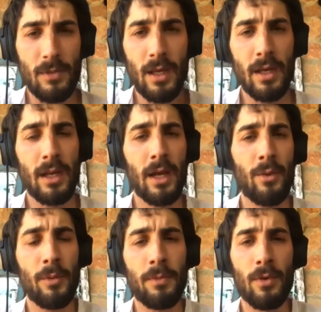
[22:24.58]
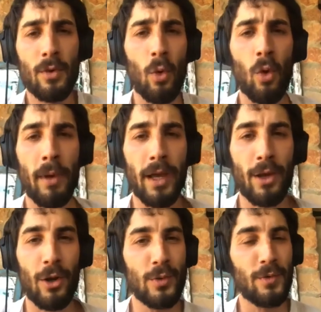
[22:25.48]
And I took all my
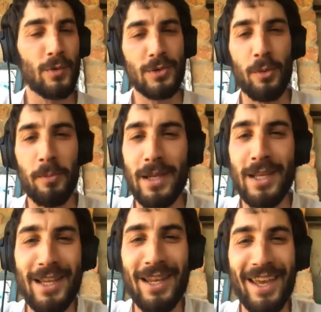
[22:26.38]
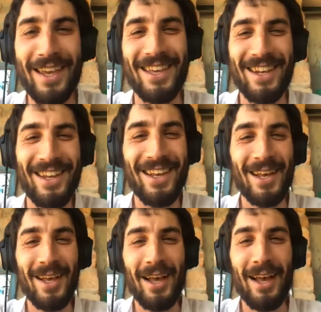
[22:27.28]
clothes off. I was completely naked,
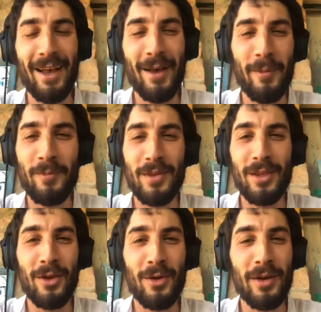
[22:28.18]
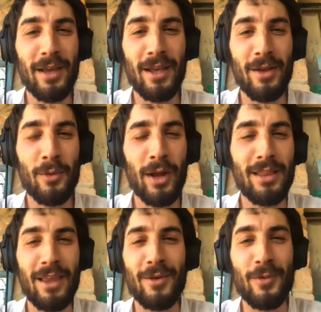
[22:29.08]
right
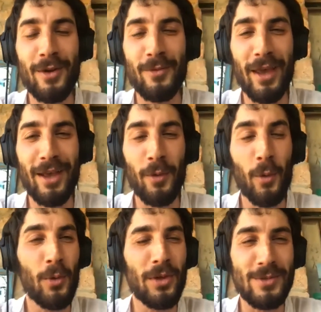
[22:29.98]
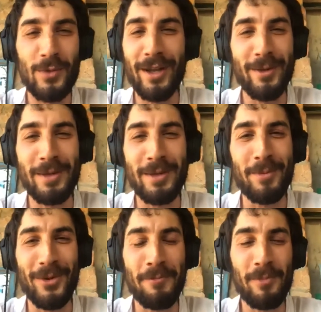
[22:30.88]
there in front of all these random
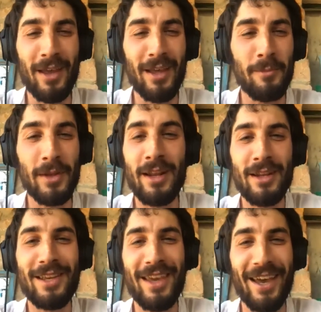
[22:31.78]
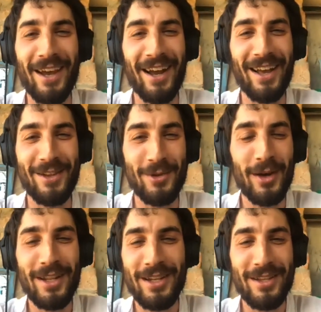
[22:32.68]
people. But I didn't care. I knew
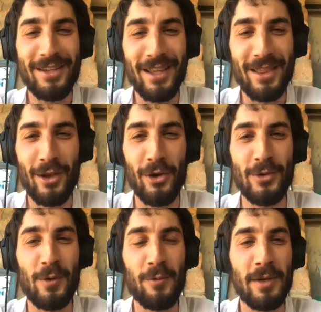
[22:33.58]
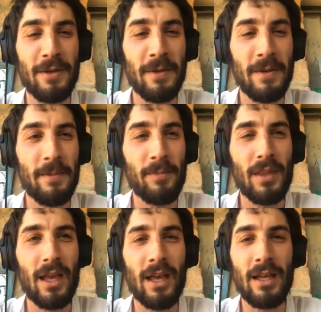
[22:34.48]
I needed to get the clothes off me.
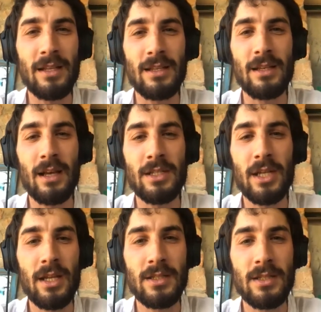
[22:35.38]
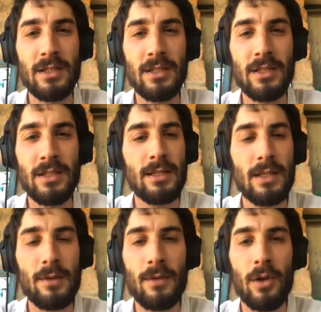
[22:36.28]
And I changed into my dry
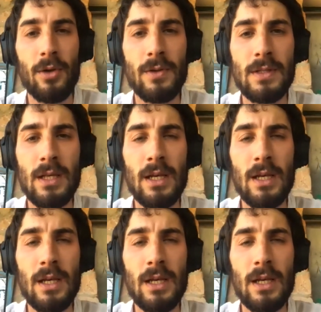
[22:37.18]
set of clothes.